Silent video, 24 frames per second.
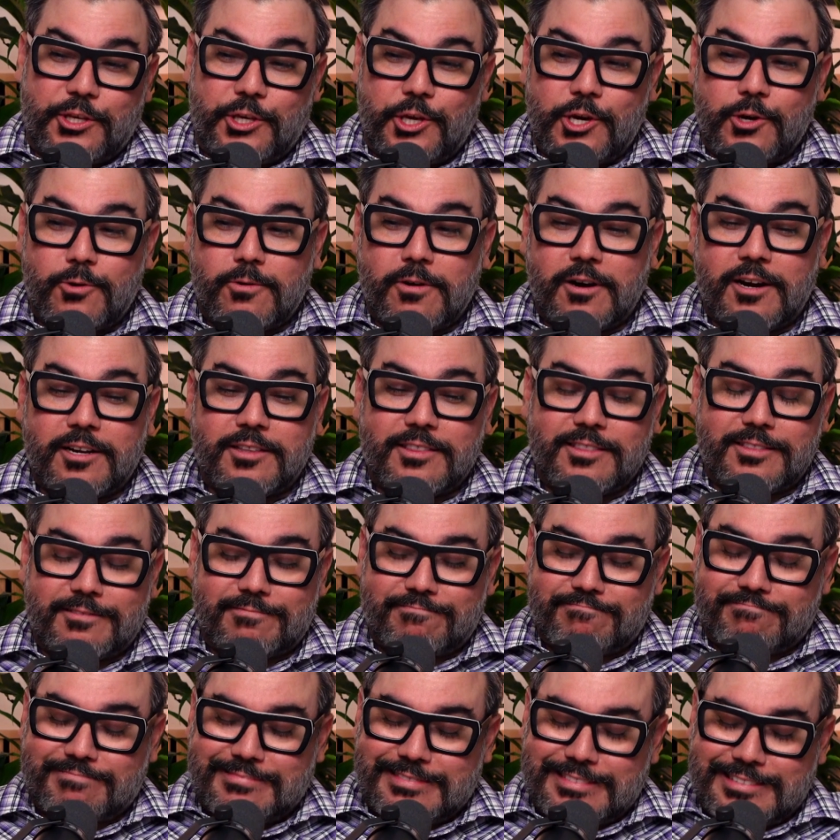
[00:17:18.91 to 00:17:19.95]
you are
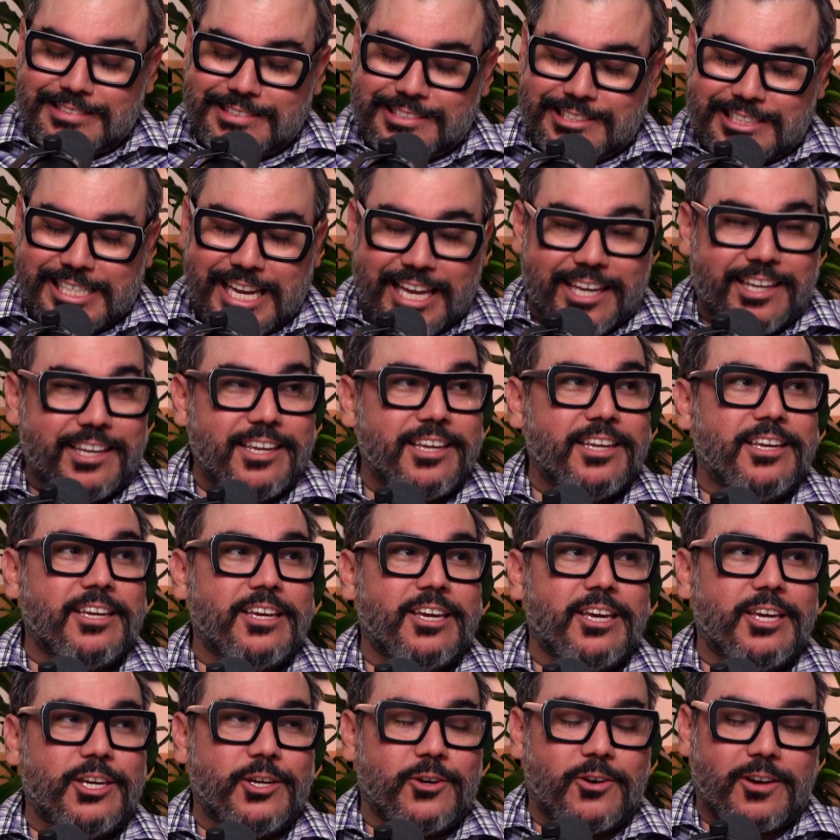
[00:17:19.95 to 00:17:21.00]

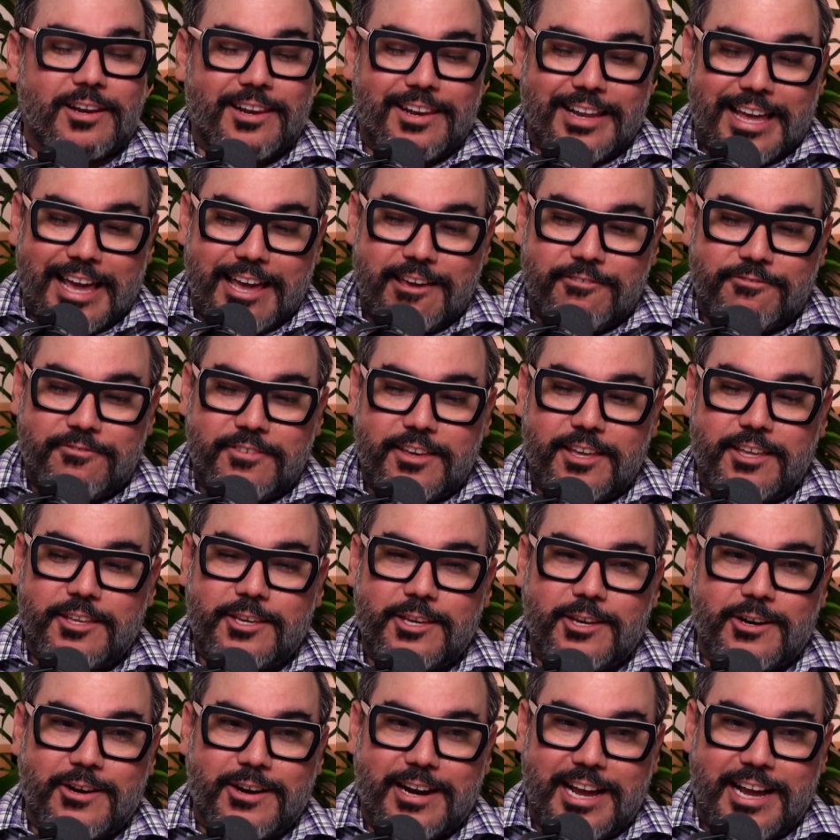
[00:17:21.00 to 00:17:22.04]
taking your life in your